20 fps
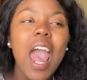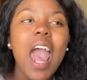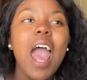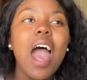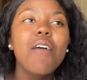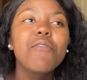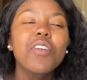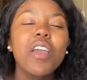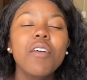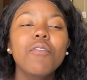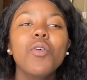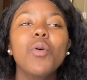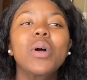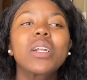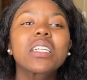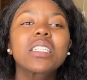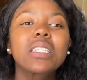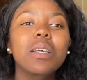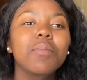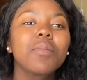Have you ever
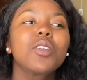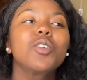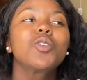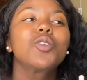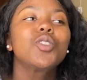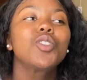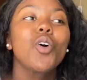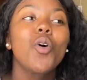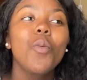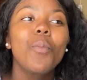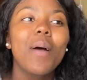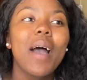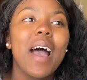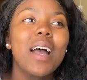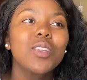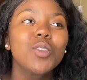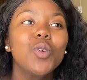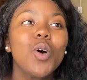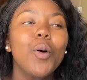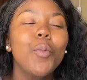wanted something so
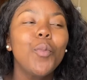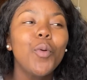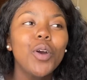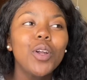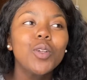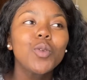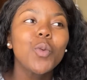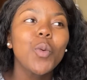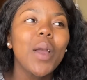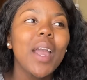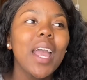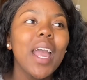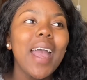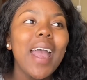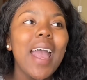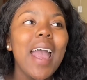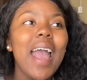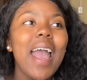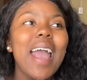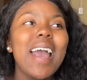bad to a point where
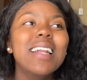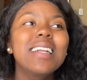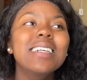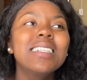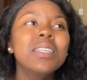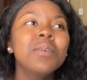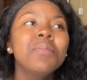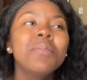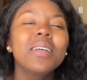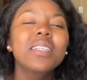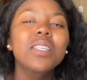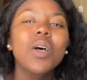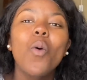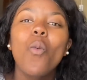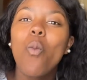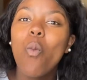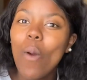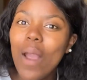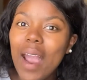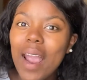it doesn't matter
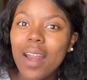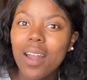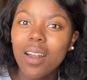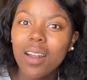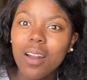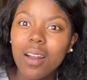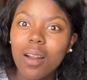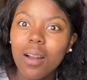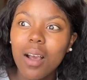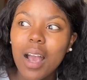when,